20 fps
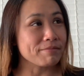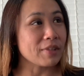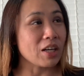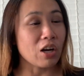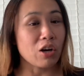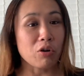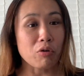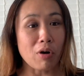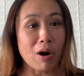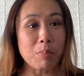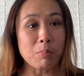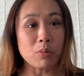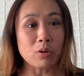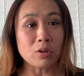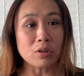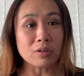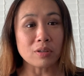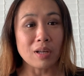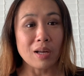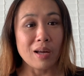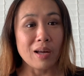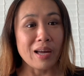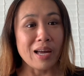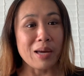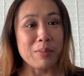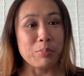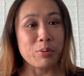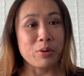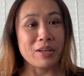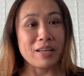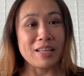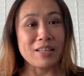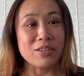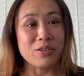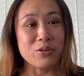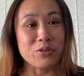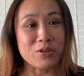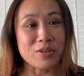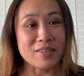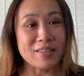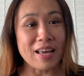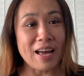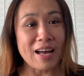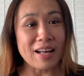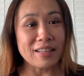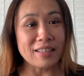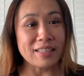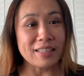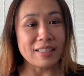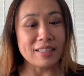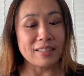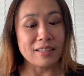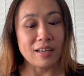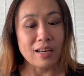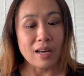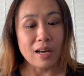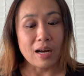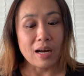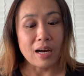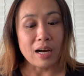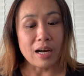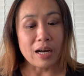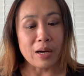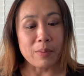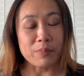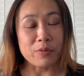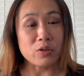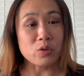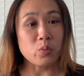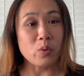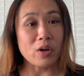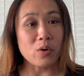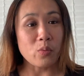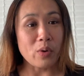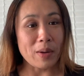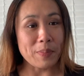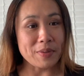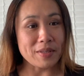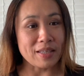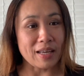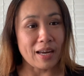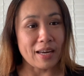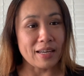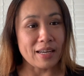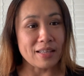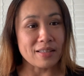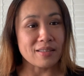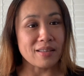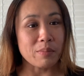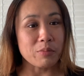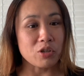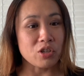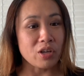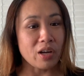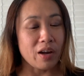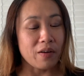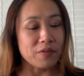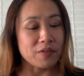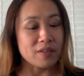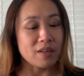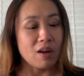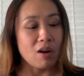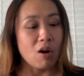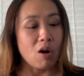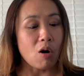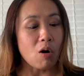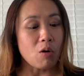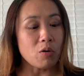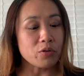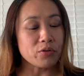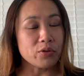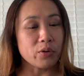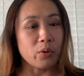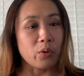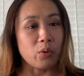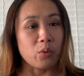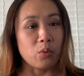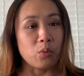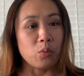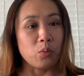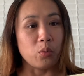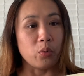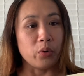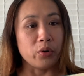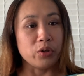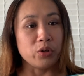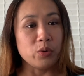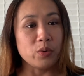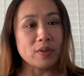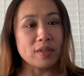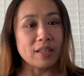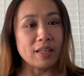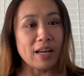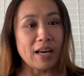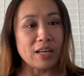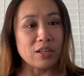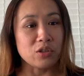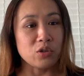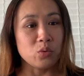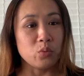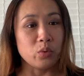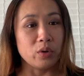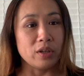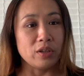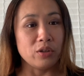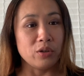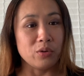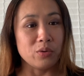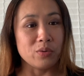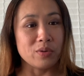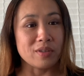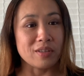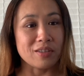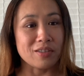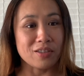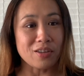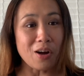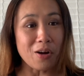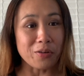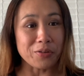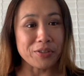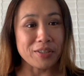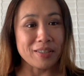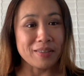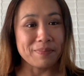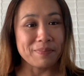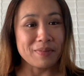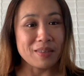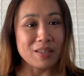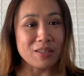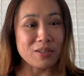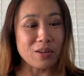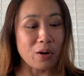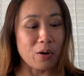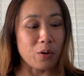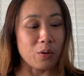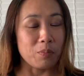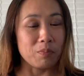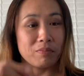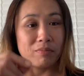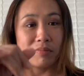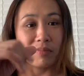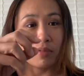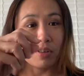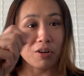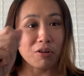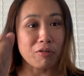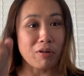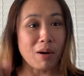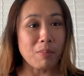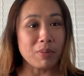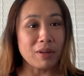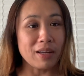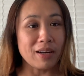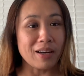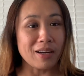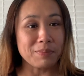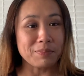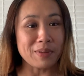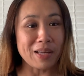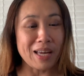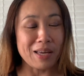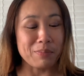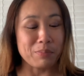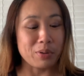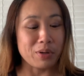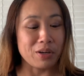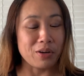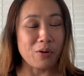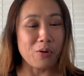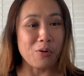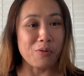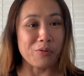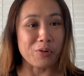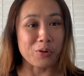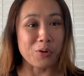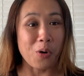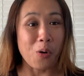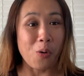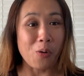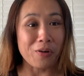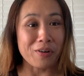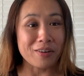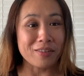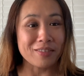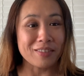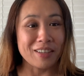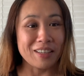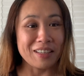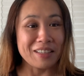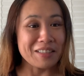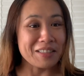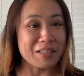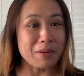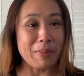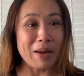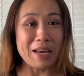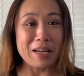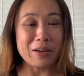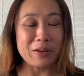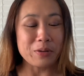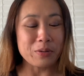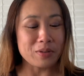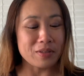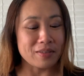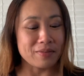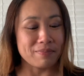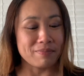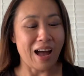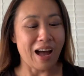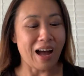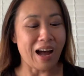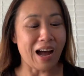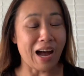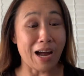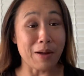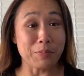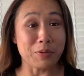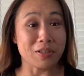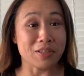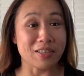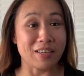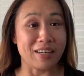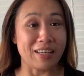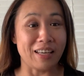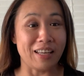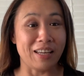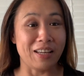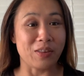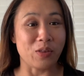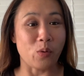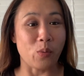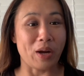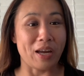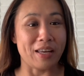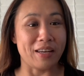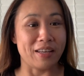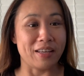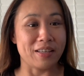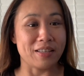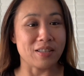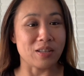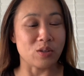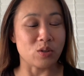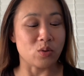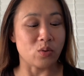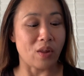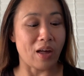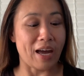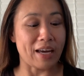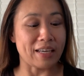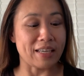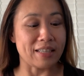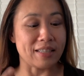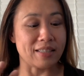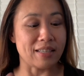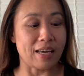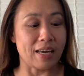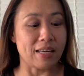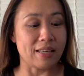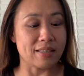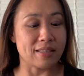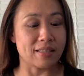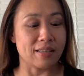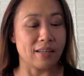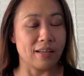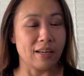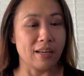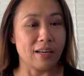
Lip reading: crumble, and put it into your salad. There's one website, and some chefs also would use it as you would use salt. So crumble it up and put it over corn, tomatoes. I'm just gonna eat it the way it is so that I can taste